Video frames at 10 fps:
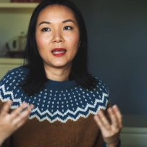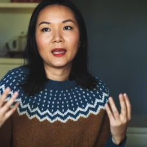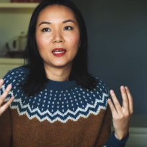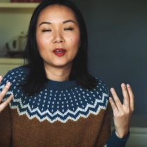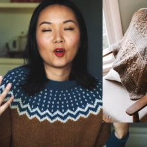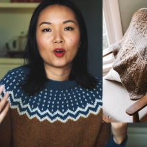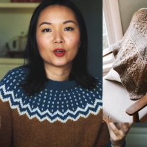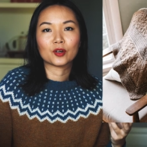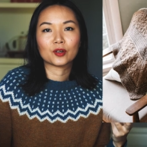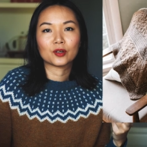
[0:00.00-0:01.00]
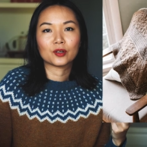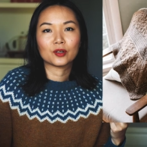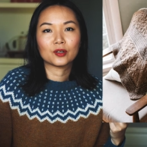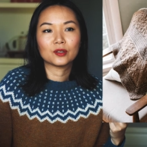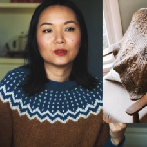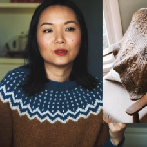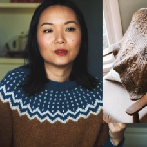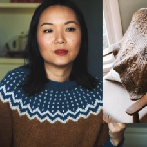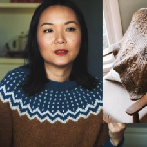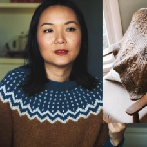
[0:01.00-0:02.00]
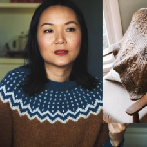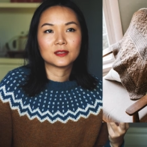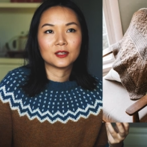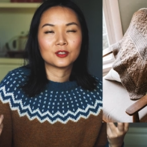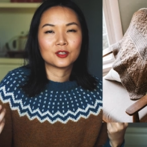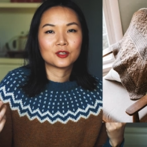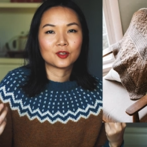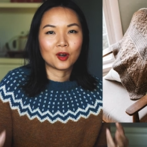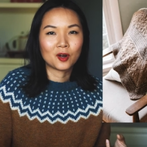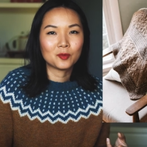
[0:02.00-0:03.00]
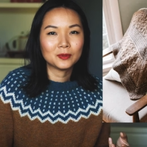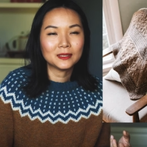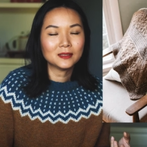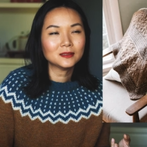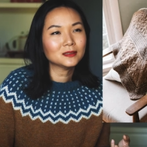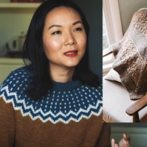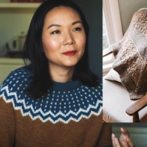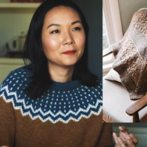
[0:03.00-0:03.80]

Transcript: a garter stitch shawl was.